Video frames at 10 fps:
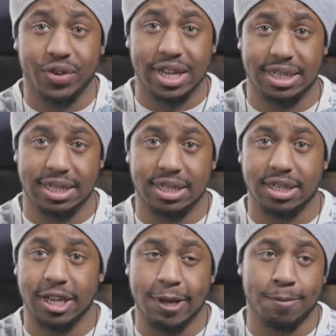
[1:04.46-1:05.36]

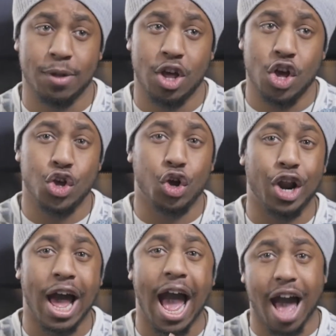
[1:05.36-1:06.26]
VSDC, you're
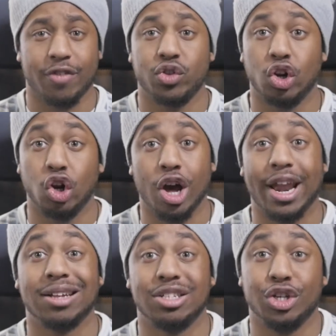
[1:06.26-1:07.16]
going to have to learn
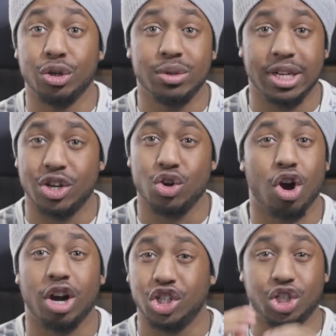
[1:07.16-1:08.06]
how to use it. You
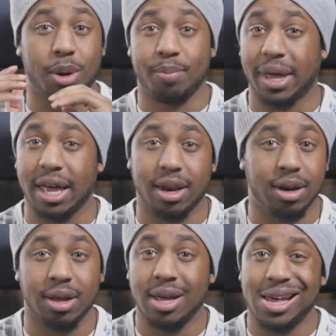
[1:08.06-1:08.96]
can't jump
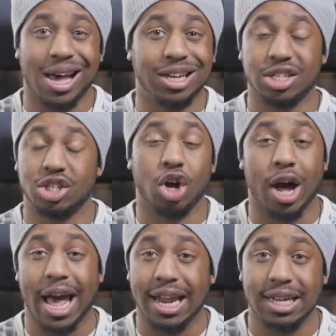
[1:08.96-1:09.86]
in and just start
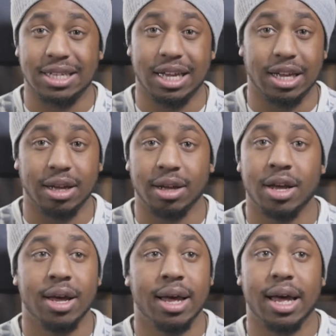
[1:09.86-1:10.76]
editing.
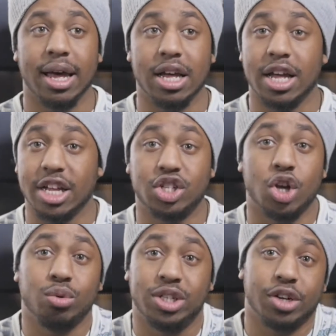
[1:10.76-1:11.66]
It's
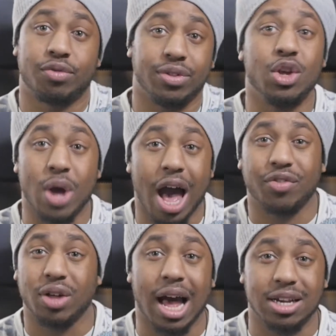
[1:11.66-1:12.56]
so different that you have
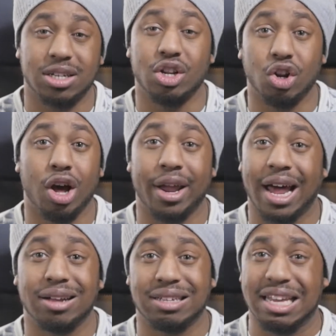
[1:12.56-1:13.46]
to actually learn
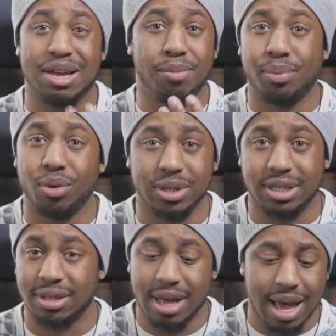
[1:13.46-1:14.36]
how to
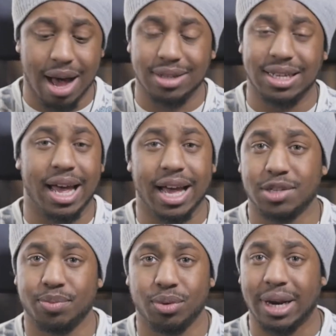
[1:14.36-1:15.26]
import, how to
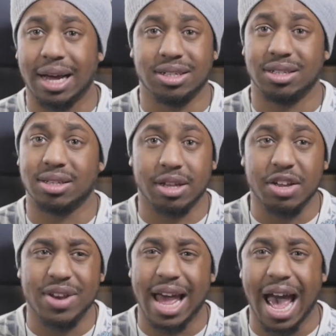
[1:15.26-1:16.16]
export, and how to
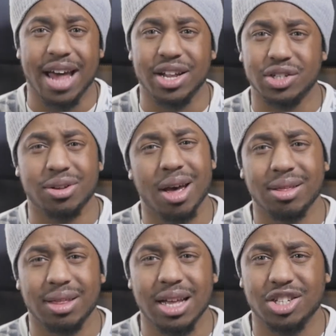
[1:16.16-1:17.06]
even edit certain
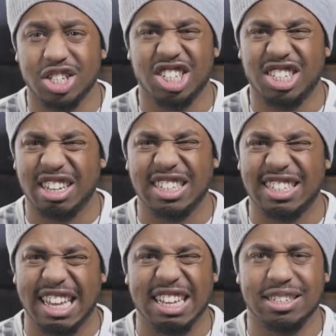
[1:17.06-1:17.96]
things. So it just does
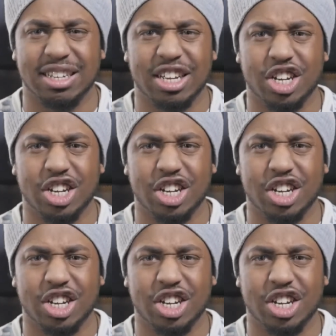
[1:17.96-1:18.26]
things